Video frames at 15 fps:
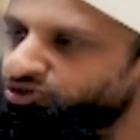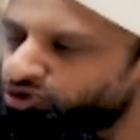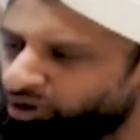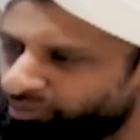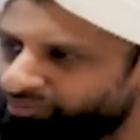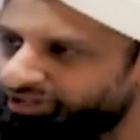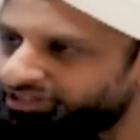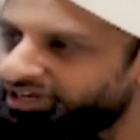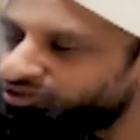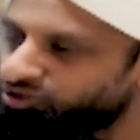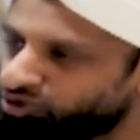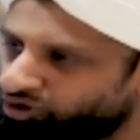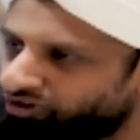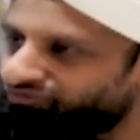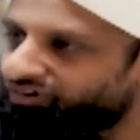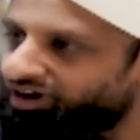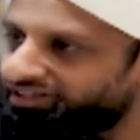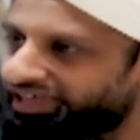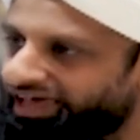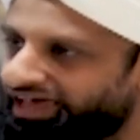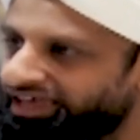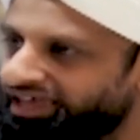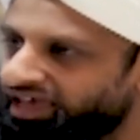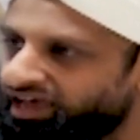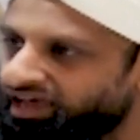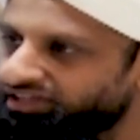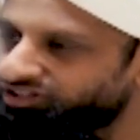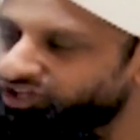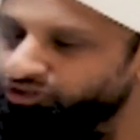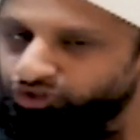to your mother, to your father
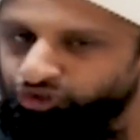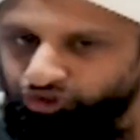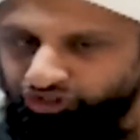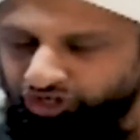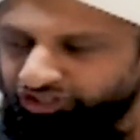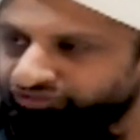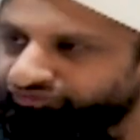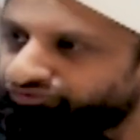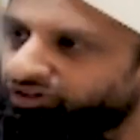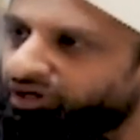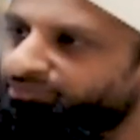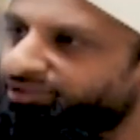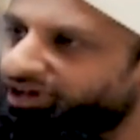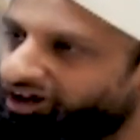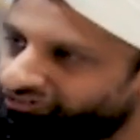then just for a bit